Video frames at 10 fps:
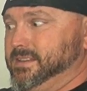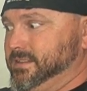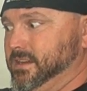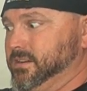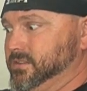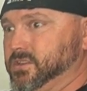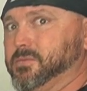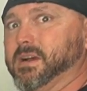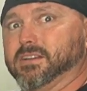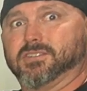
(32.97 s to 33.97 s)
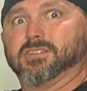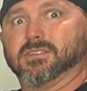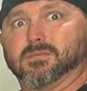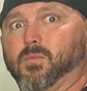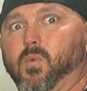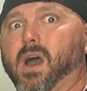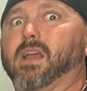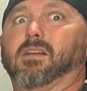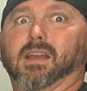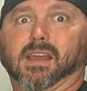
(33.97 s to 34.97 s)
there is so much
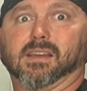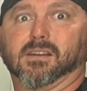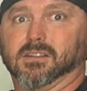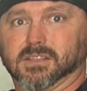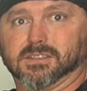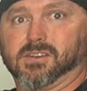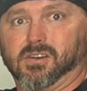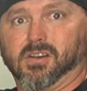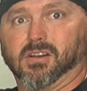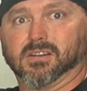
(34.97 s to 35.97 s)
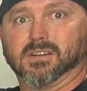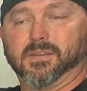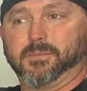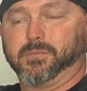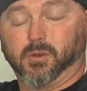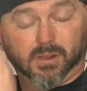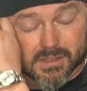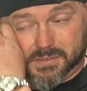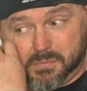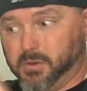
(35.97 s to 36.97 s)
wiring on this car, or on
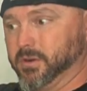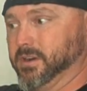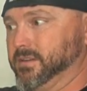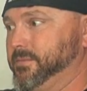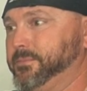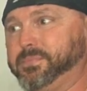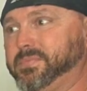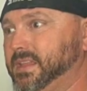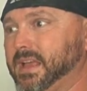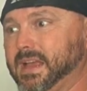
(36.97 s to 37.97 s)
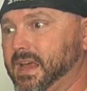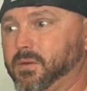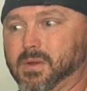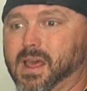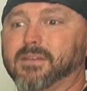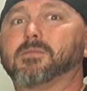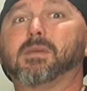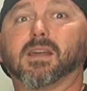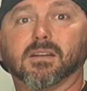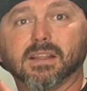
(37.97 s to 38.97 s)
this motor. I don't want to have to be
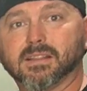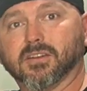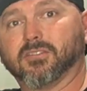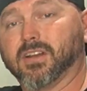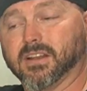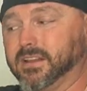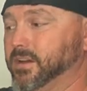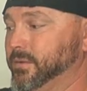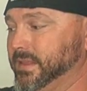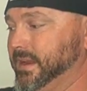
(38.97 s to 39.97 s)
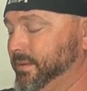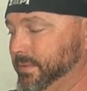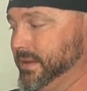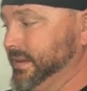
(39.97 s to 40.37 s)
underneath there trying to deal with it. I mean,